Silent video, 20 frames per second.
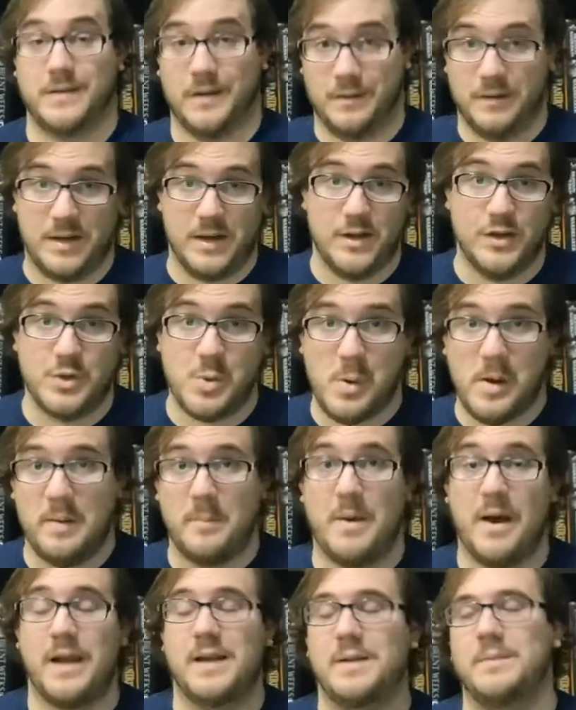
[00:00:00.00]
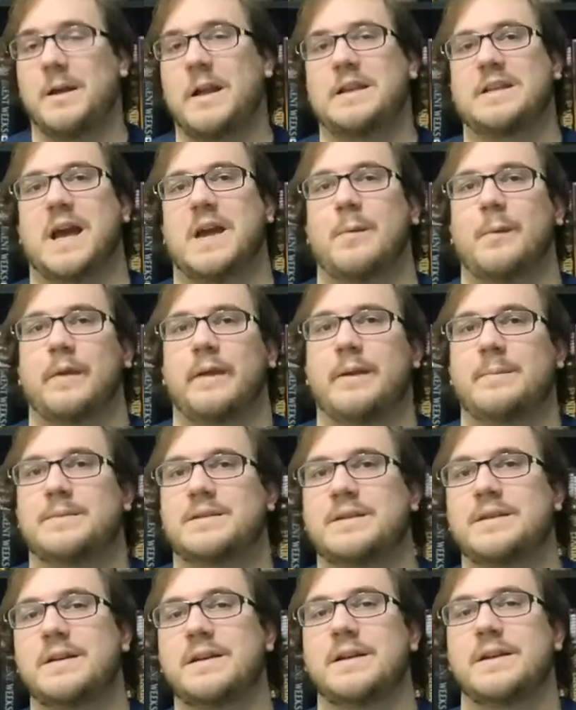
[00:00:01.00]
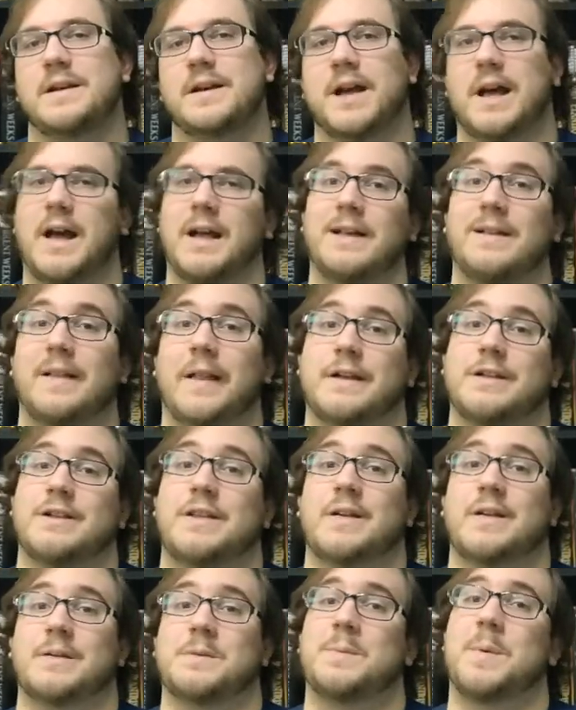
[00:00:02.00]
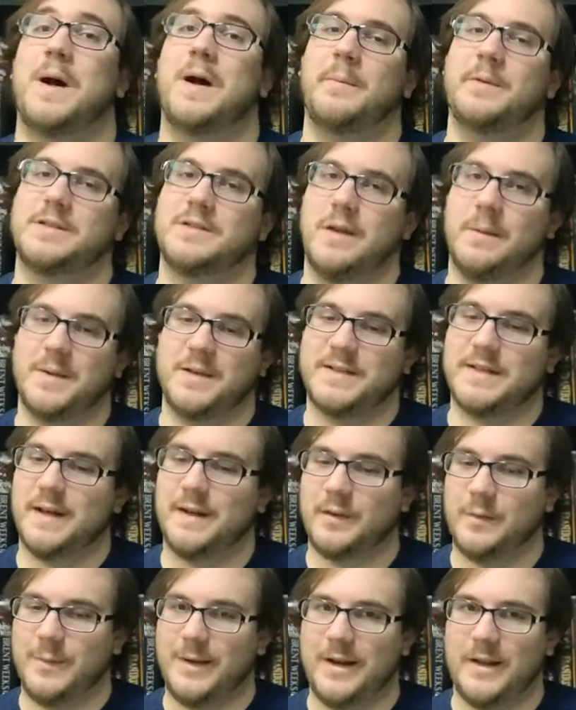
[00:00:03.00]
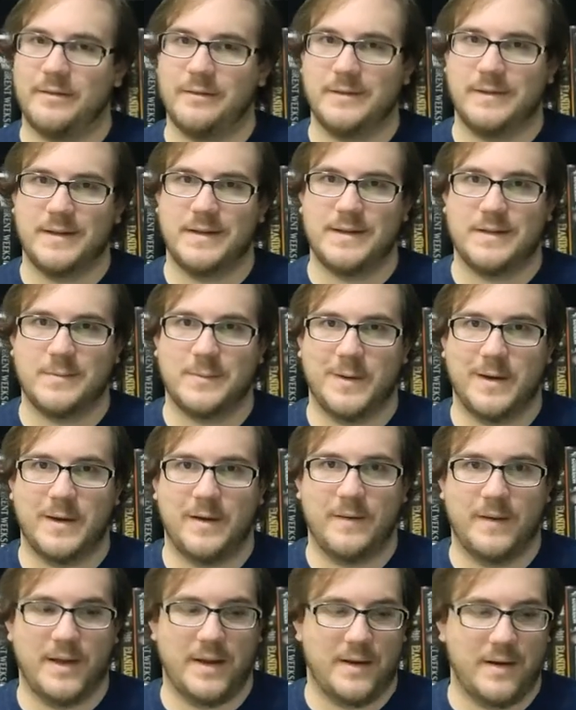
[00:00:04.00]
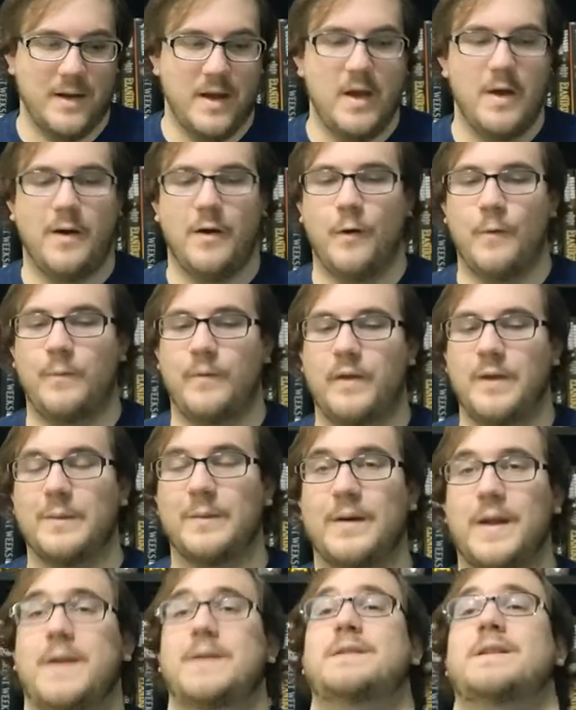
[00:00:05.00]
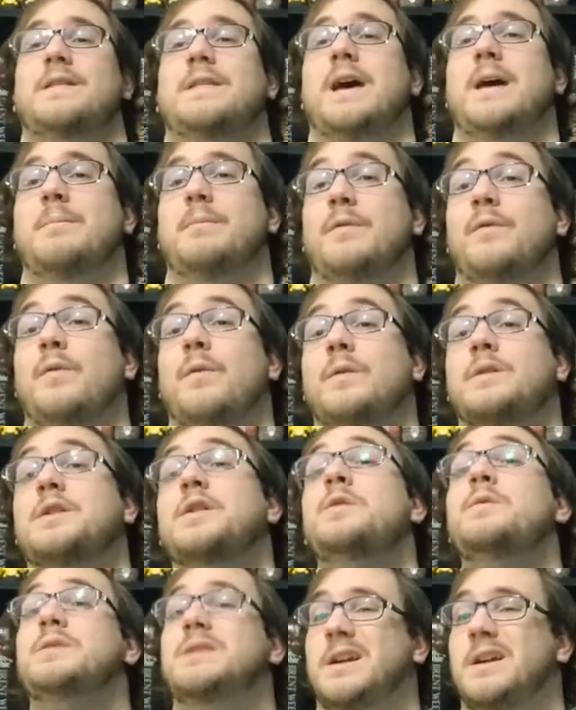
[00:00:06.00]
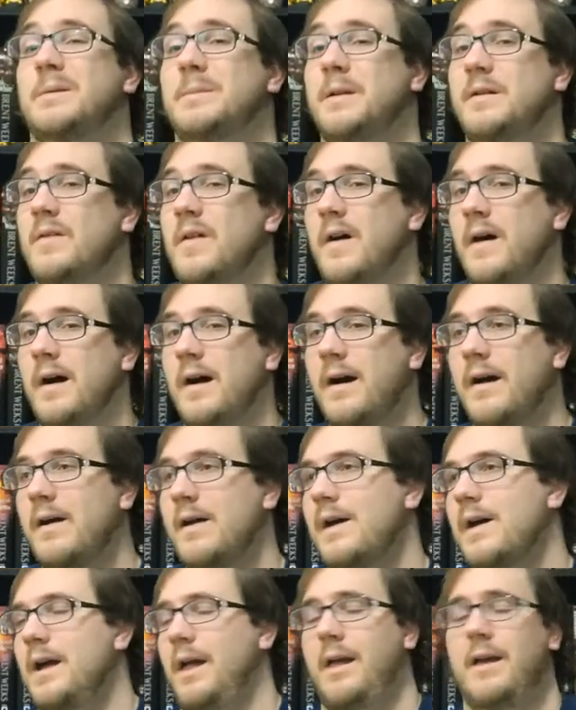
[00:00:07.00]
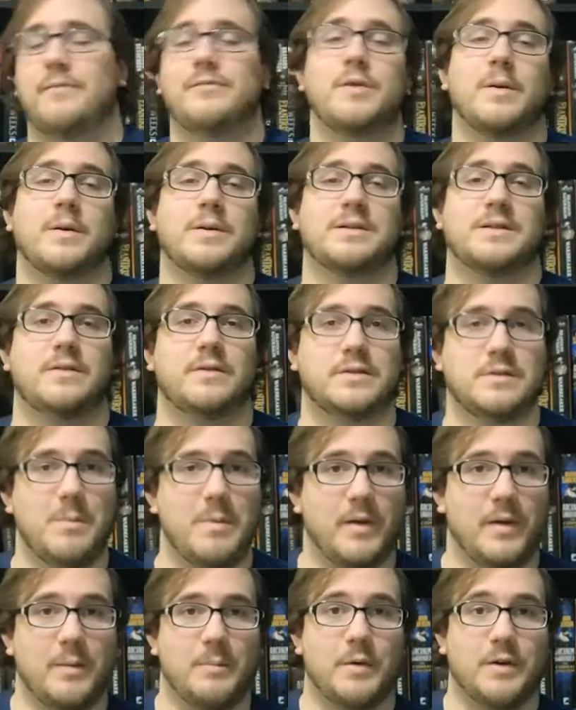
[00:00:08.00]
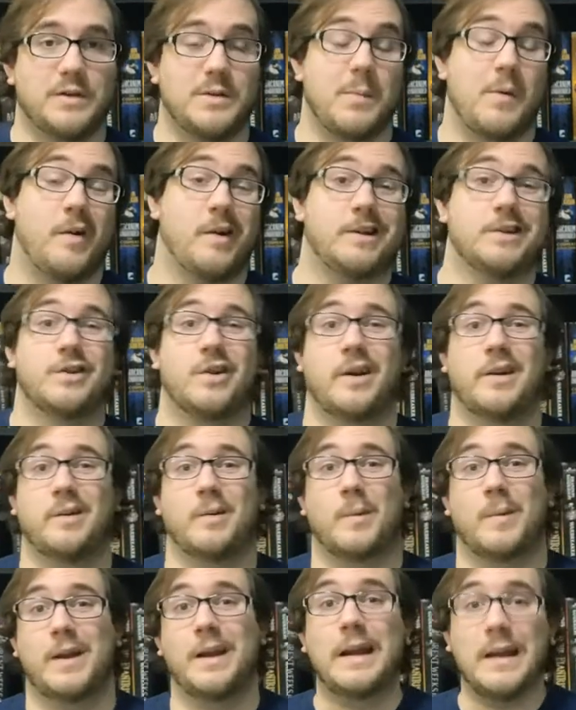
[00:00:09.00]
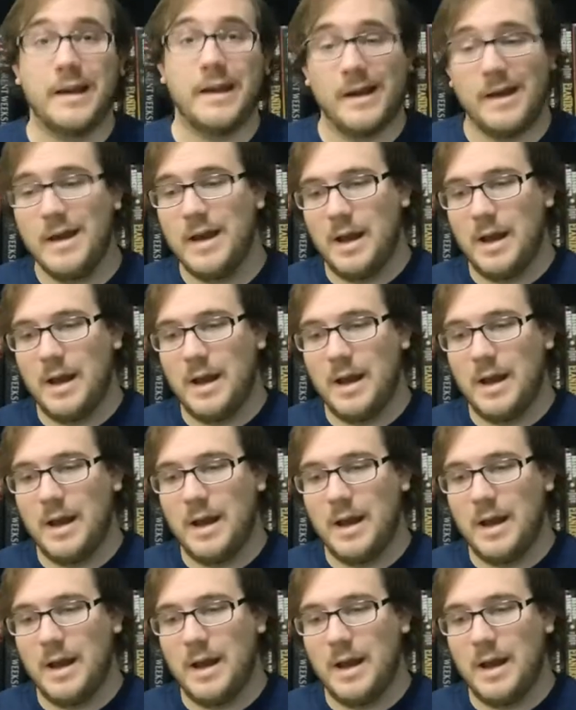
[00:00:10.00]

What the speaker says: So it can join my Tad Williams collection there as well. But so I'm excited to read Otherland as well, and hopefully we'll get to that before too terribly long. Of course, there's a million books I'm always trying to read.